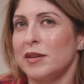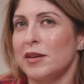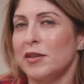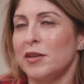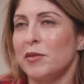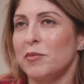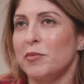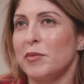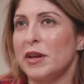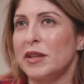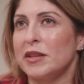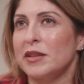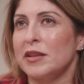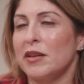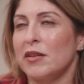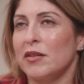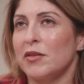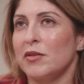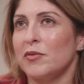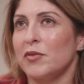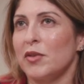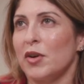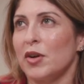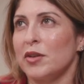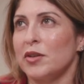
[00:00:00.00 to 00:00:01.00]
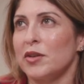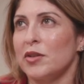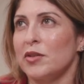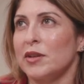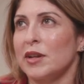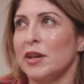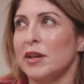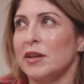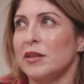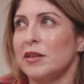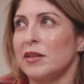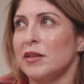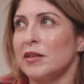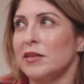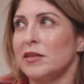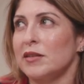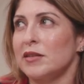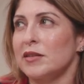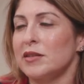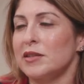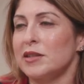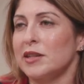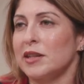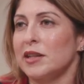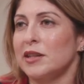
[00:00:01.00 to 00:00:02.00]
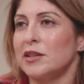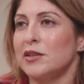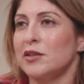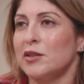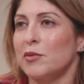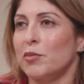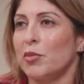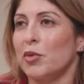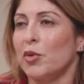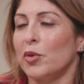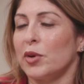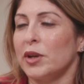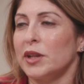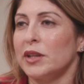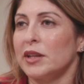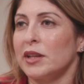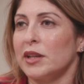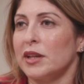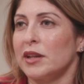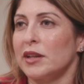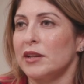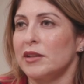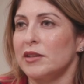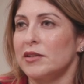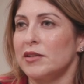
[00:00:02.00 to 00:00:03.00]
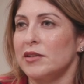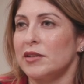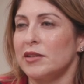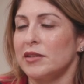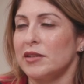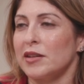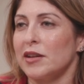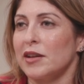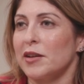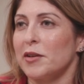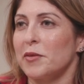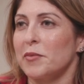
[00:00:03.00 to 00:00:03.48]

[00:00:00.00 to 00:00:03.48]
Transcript: I think men are good at sticking to the point, and